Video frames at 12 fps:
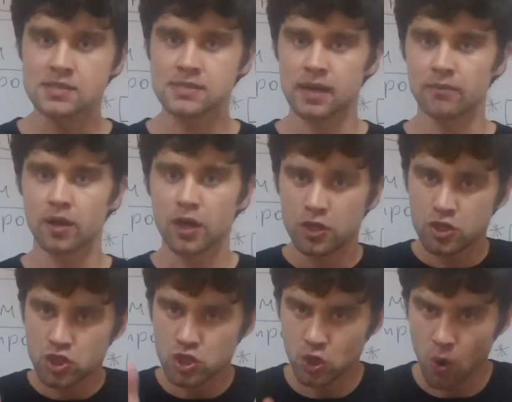some
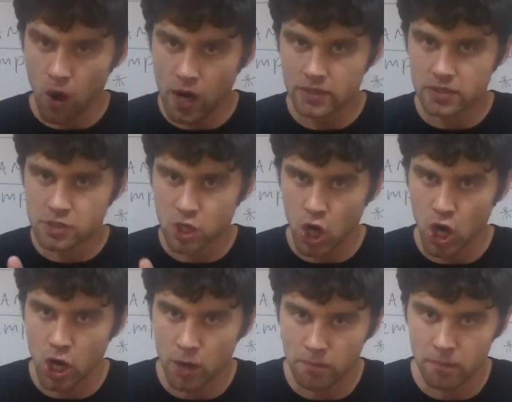
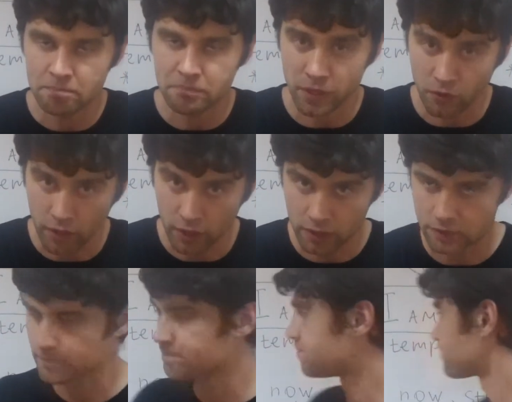short-term period.